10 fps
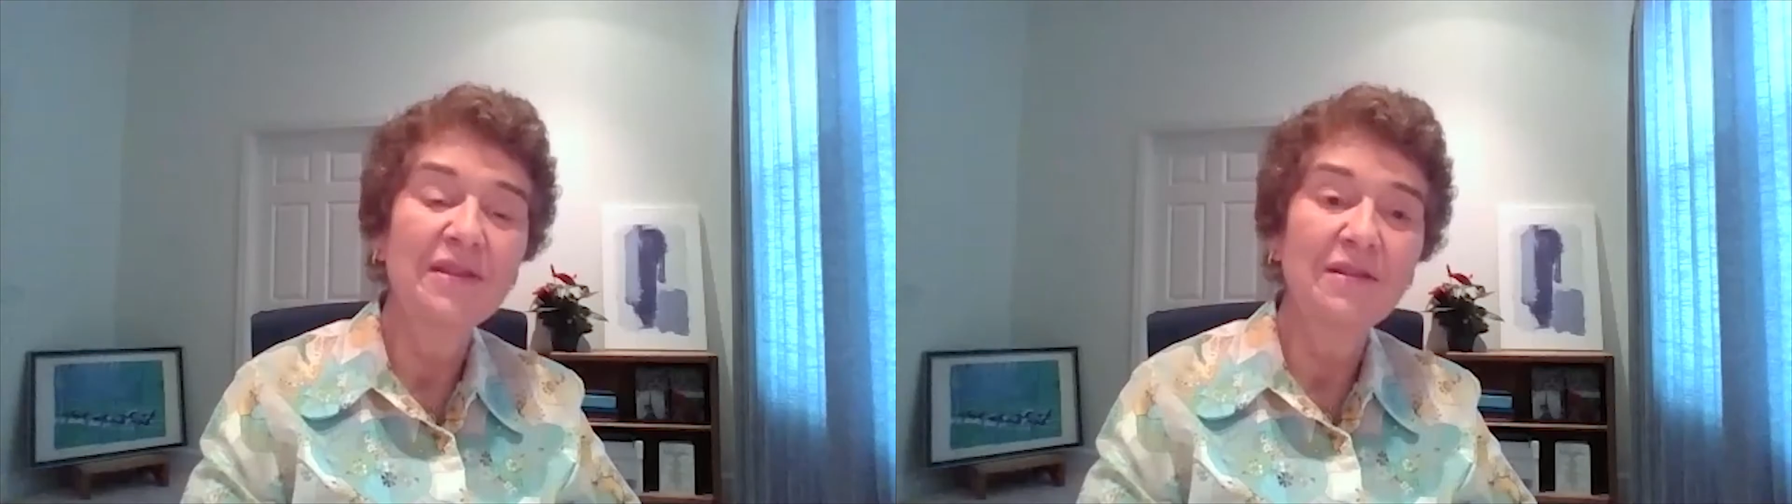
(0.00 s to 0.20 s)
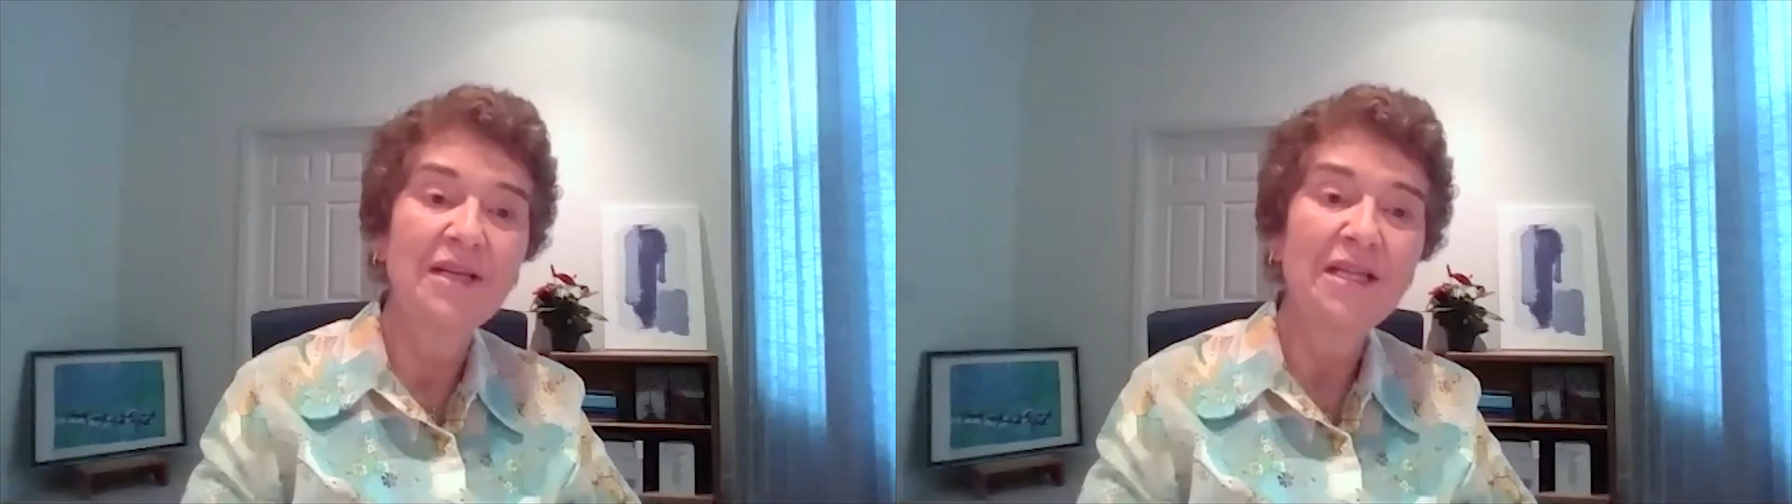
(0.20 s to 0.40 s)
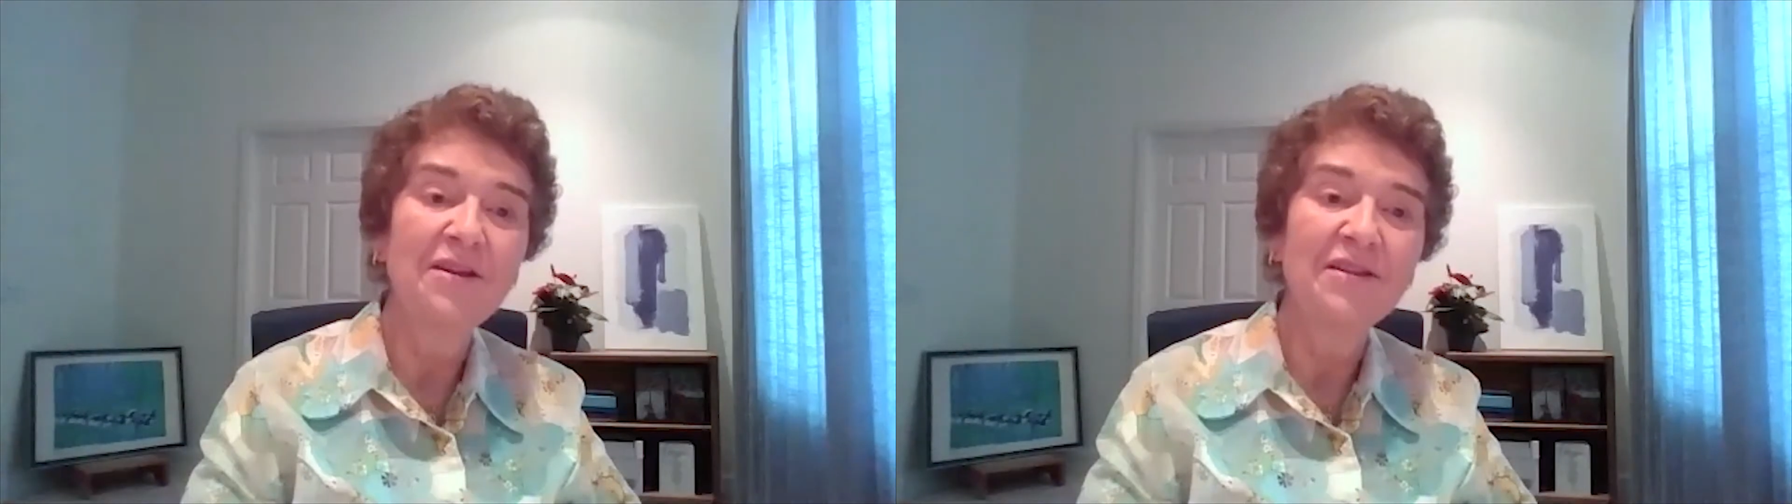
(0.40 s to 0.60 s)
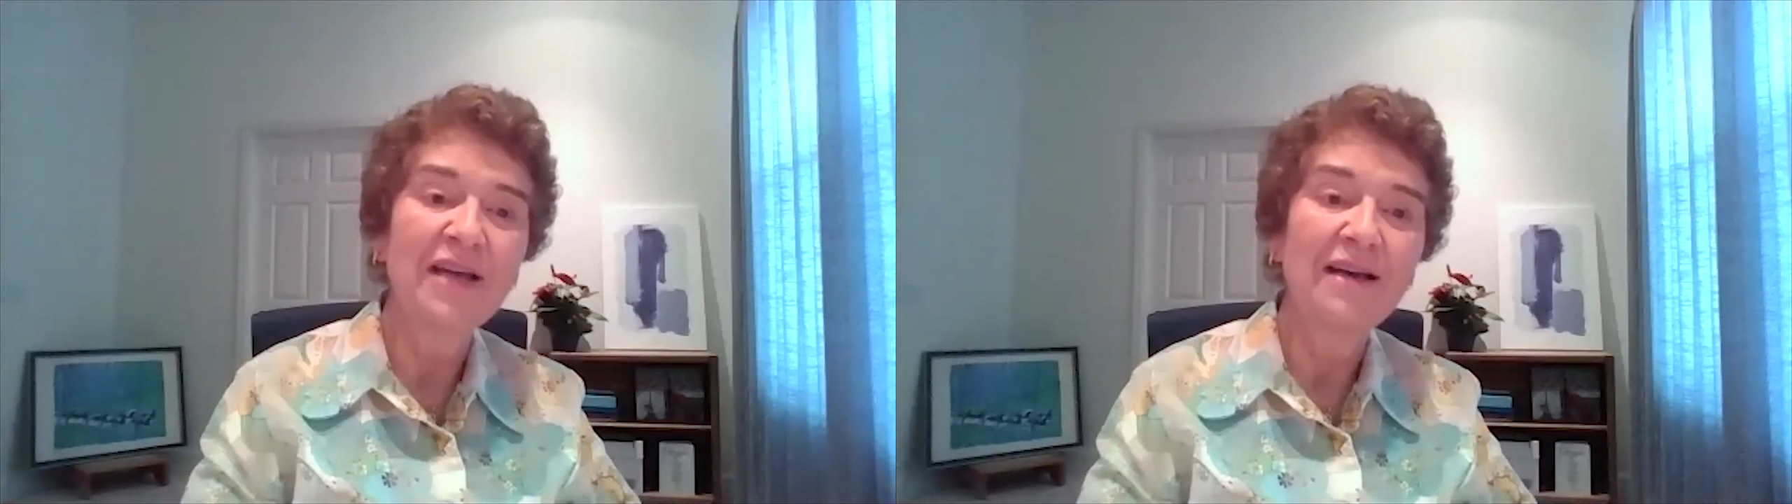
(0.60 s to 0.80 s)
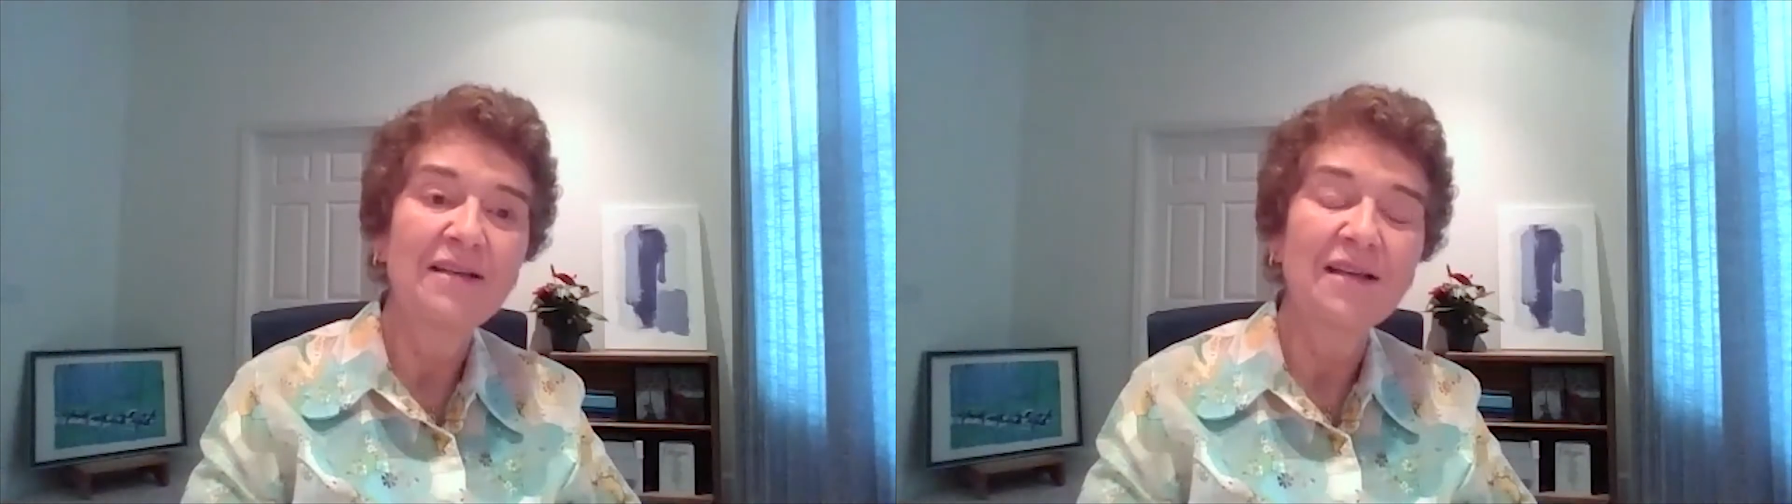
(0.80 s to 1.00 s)
did the
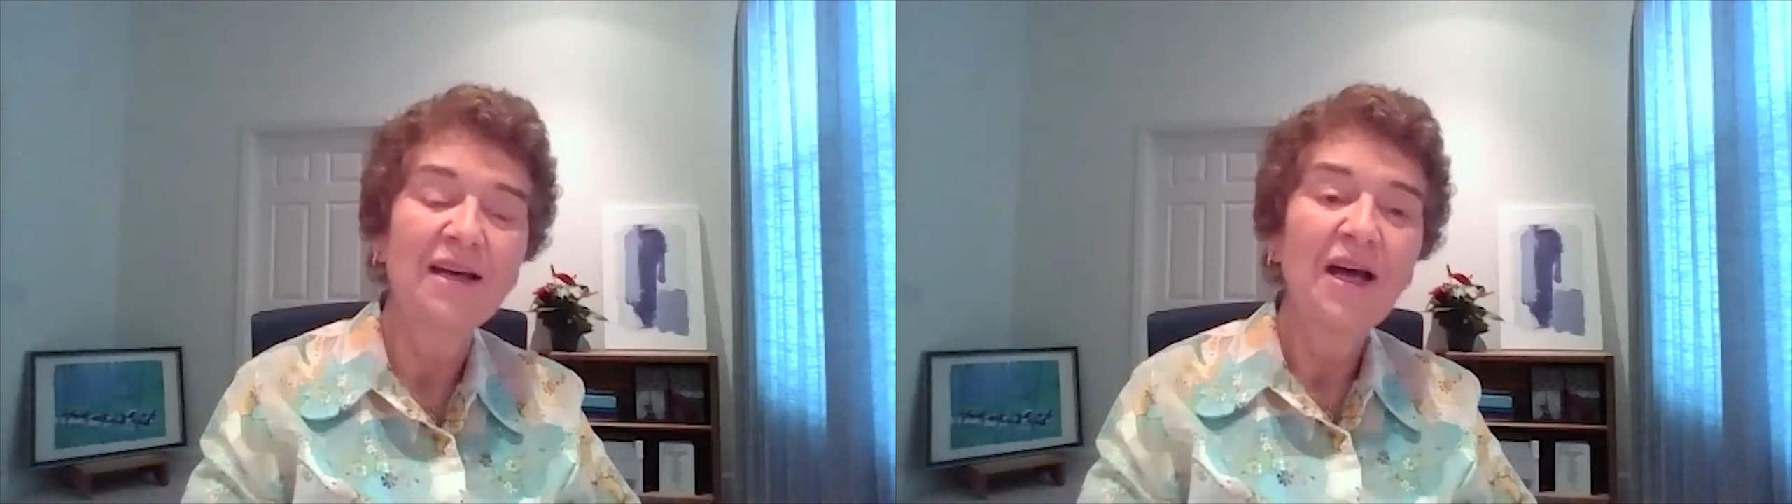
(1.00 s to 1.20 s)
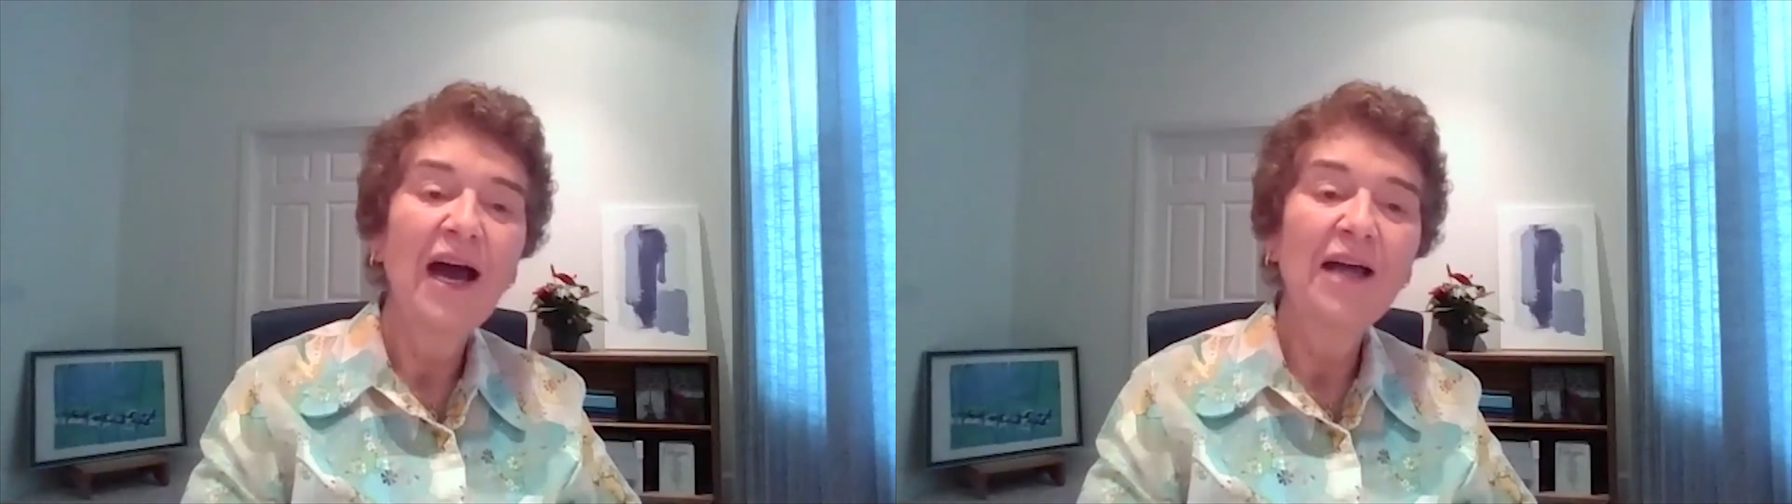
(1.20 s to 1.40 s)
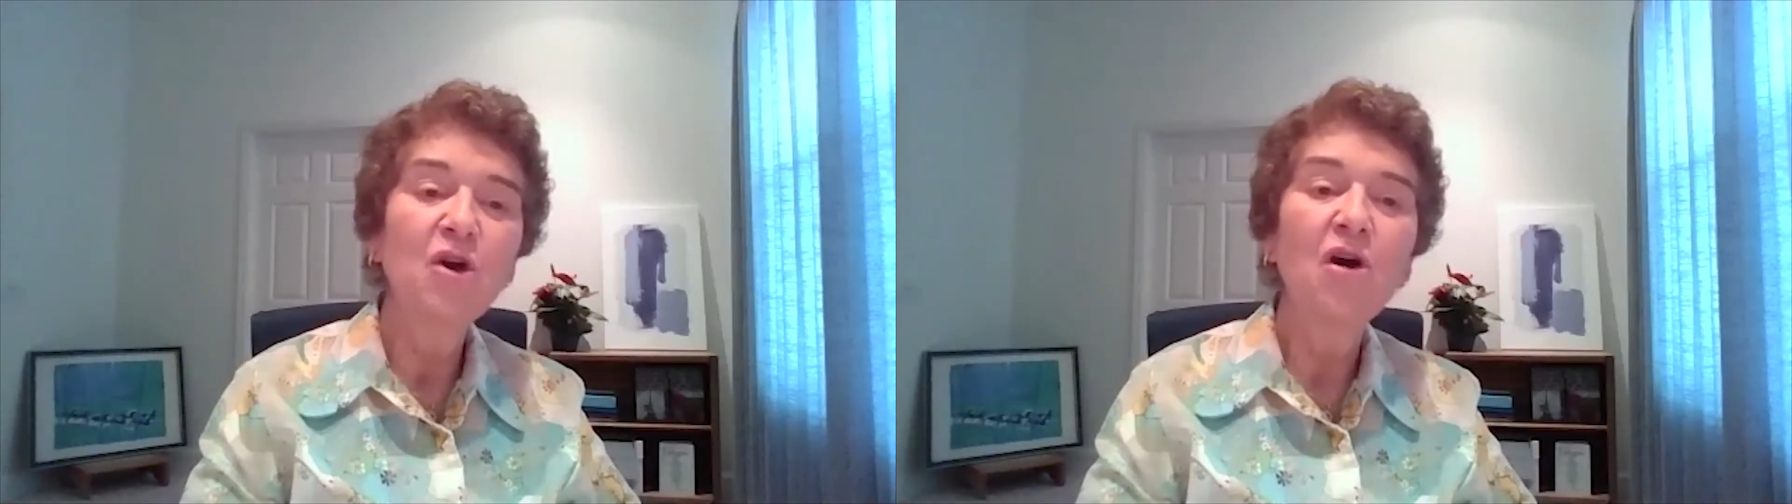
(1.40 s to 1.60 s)
test and